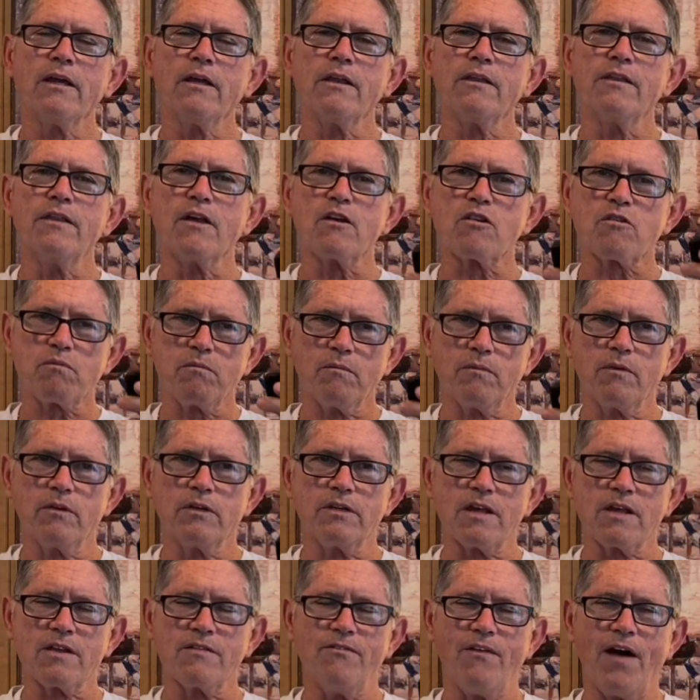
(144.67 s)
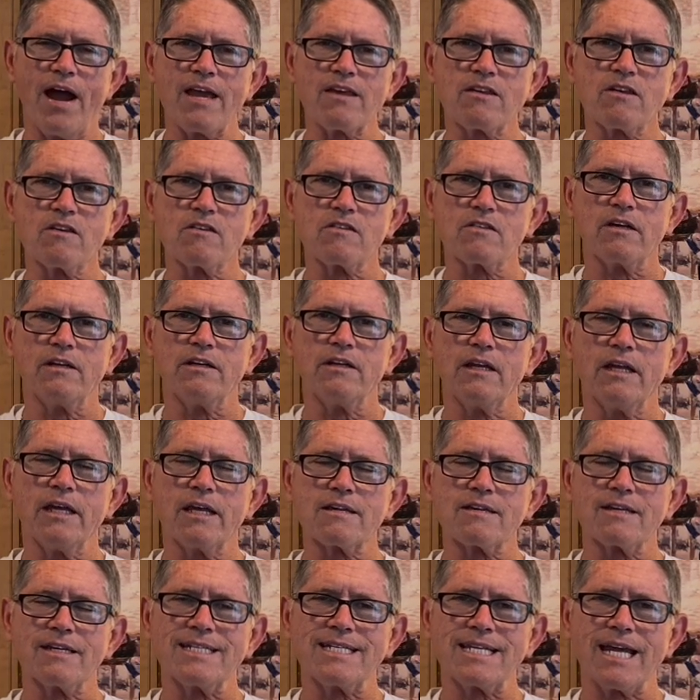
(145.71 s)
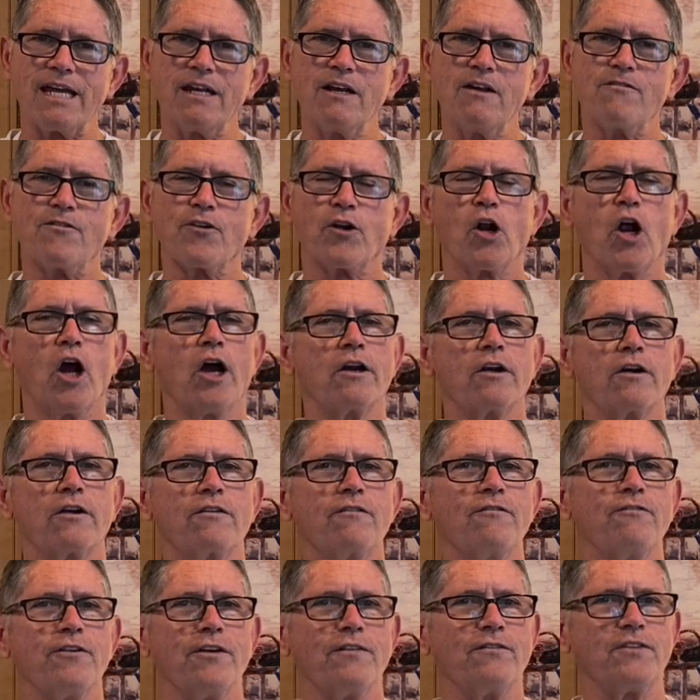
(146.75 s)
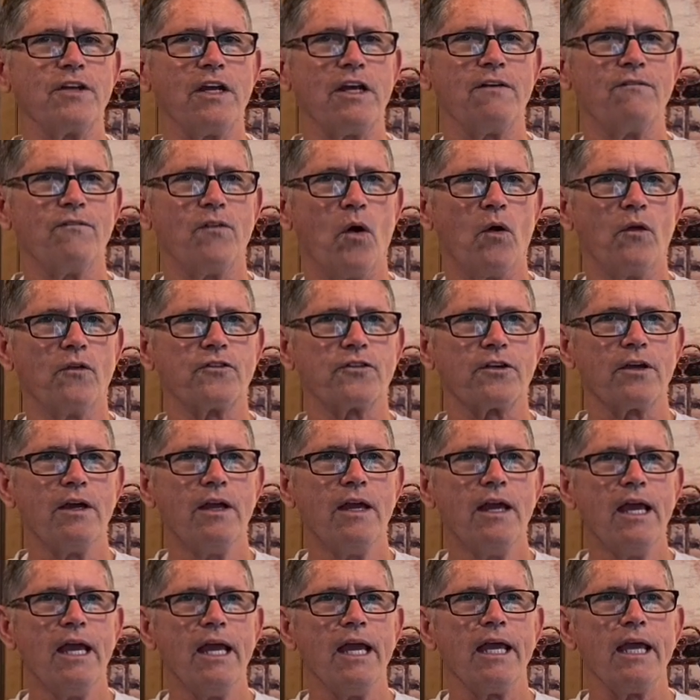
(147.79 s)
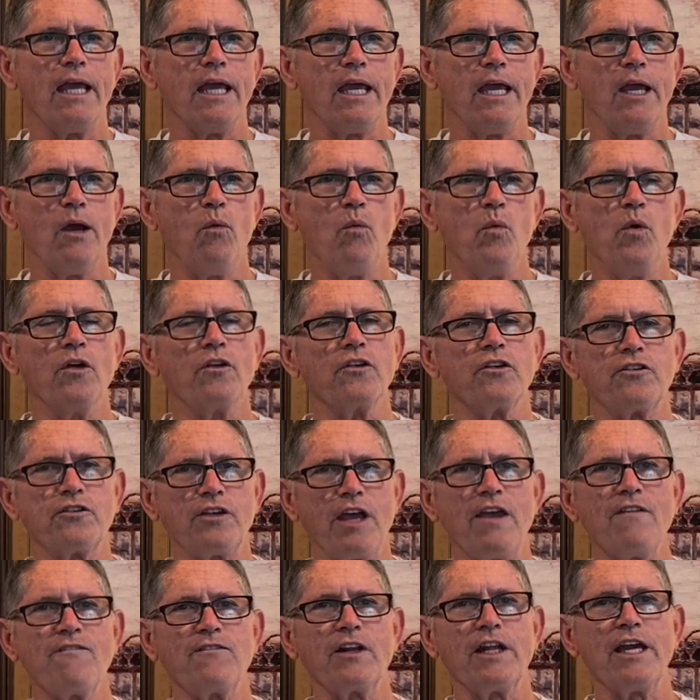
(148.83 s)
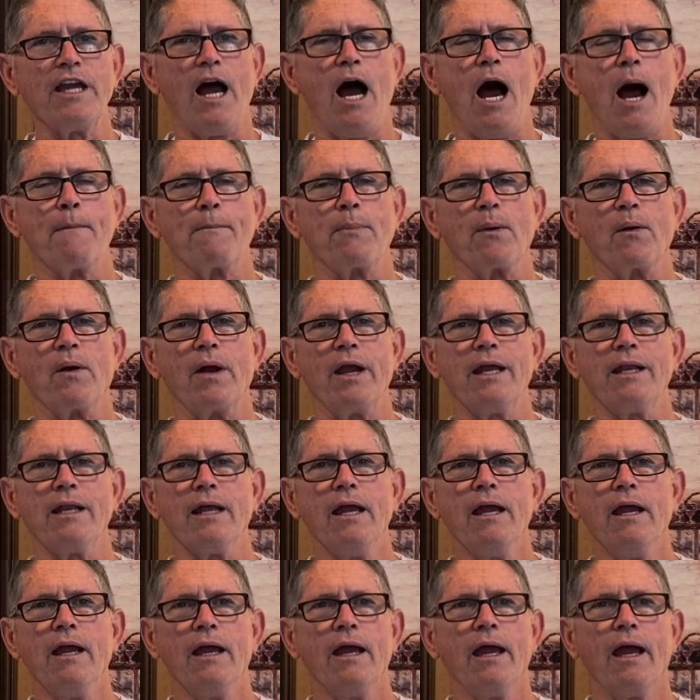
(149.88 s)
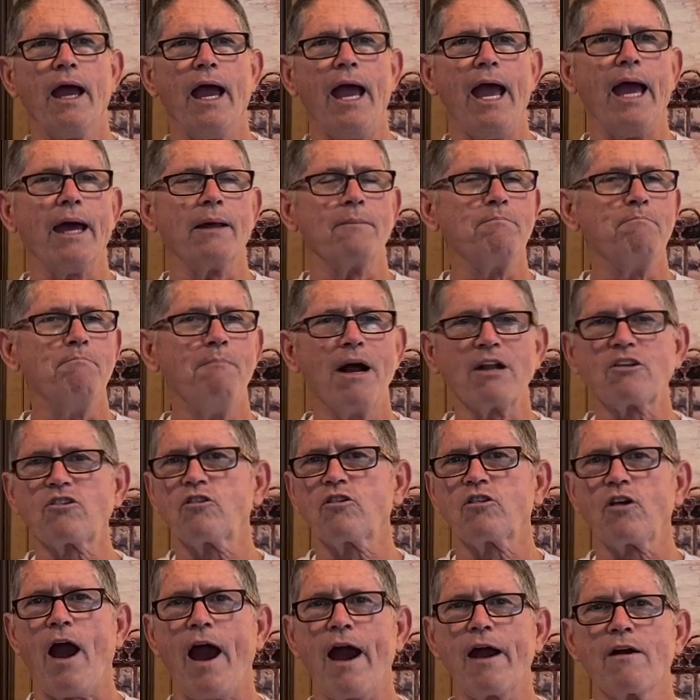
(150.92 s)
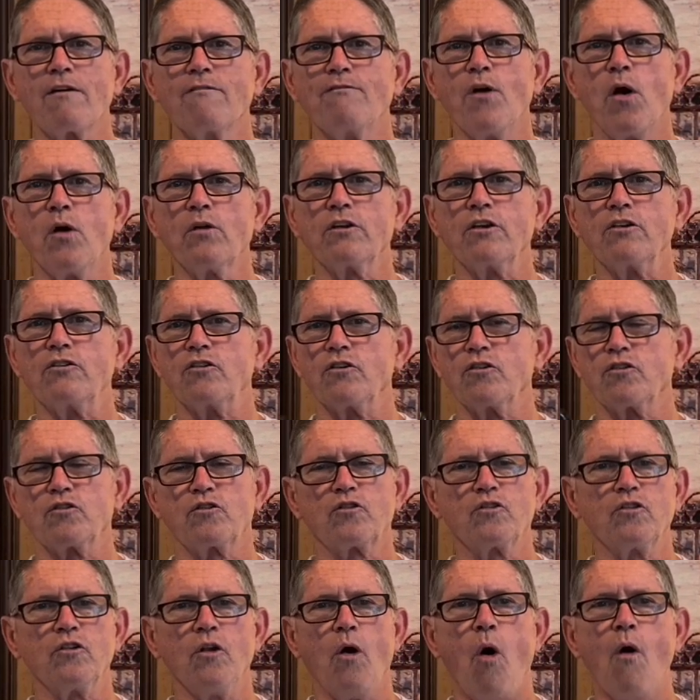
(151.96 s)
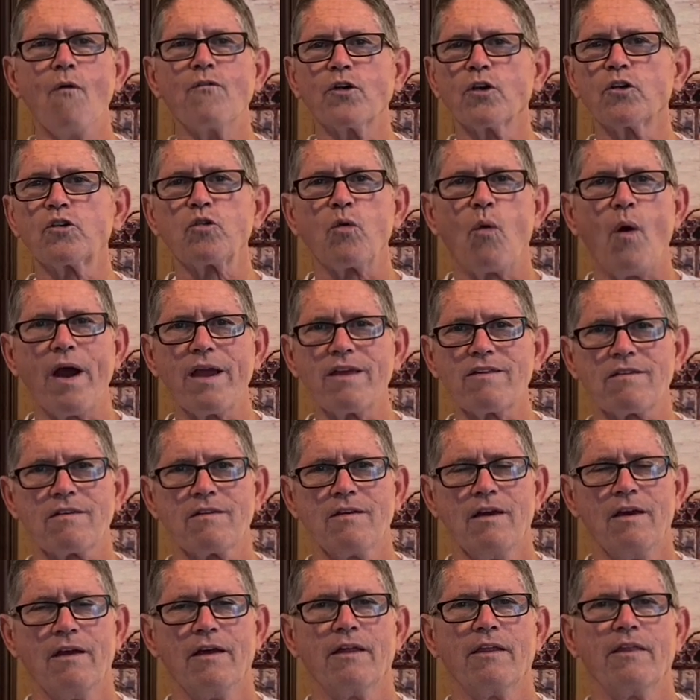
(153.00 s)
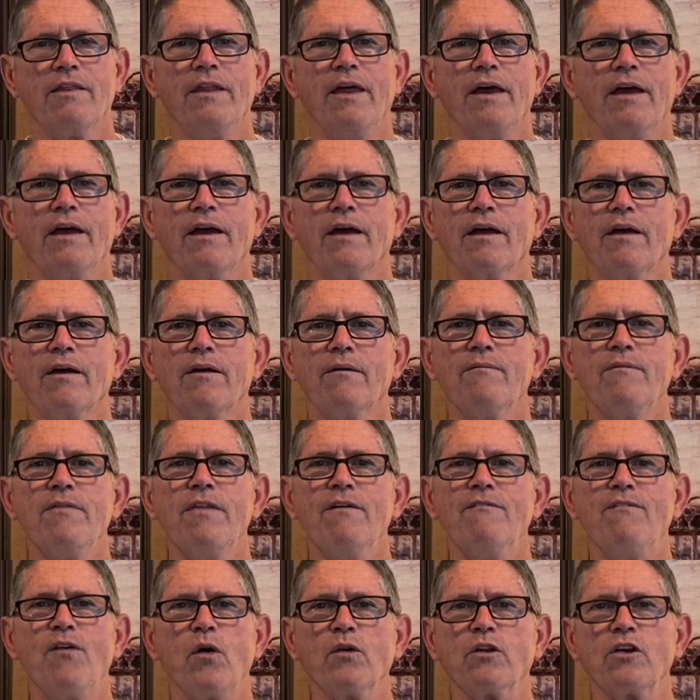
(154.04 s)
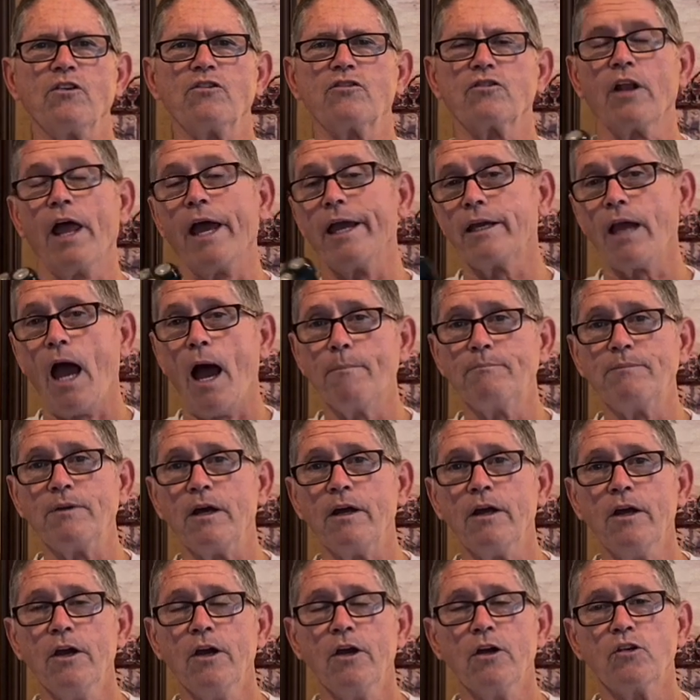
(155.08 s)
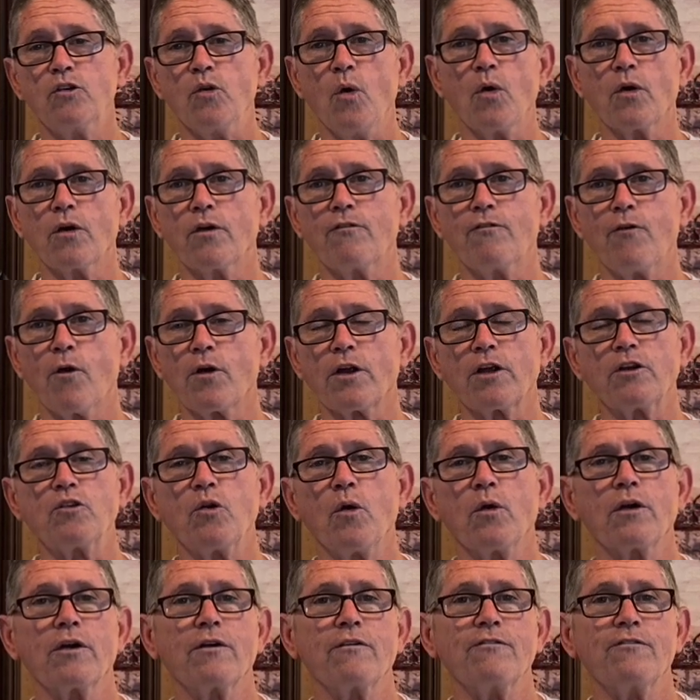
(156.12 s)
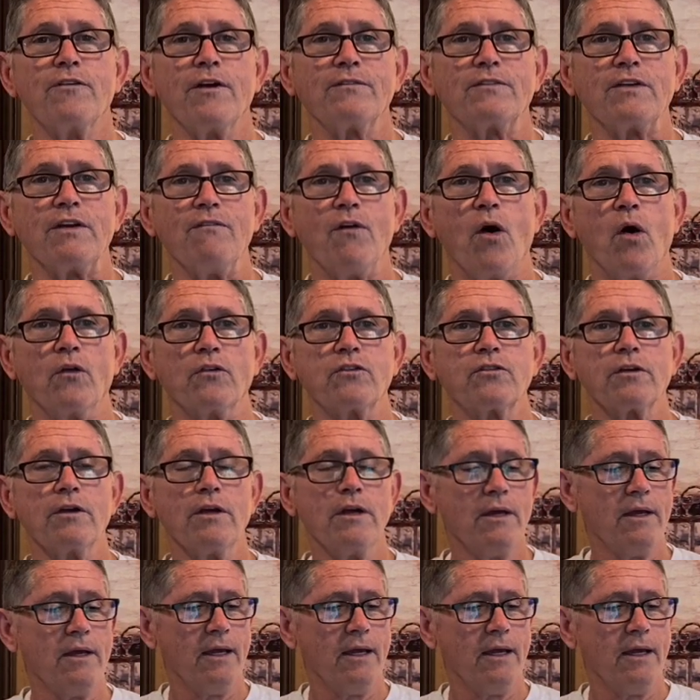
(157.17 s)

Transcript: this device is intended for 115 volts, it will safely operate at much higher voltages, over twice the voltage, like up to 240, 250 volts.